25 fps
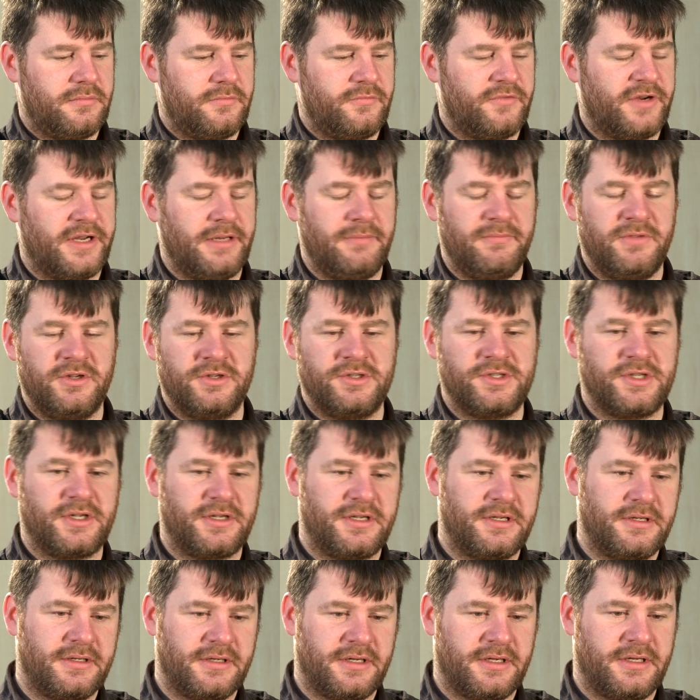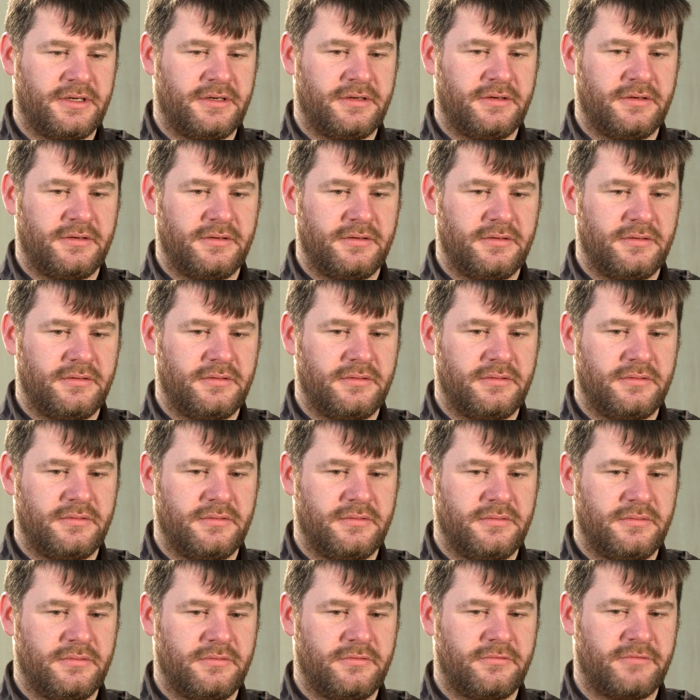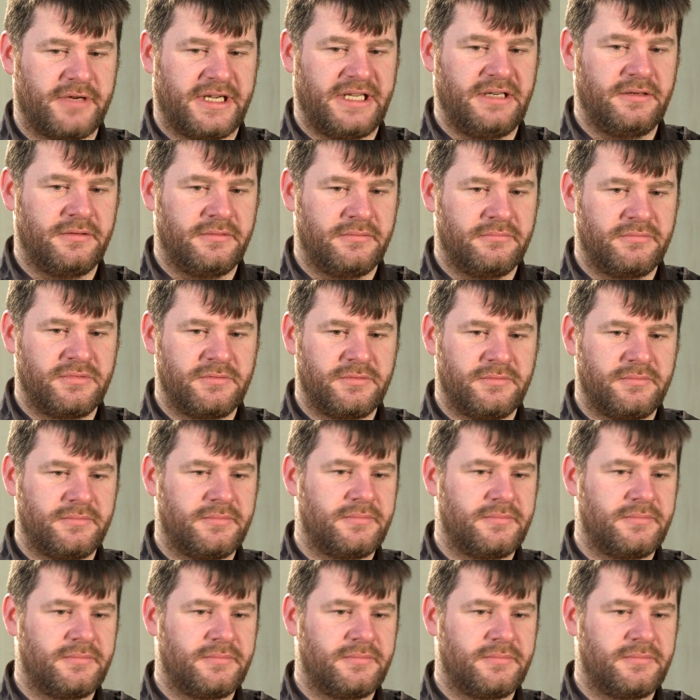writing music and writing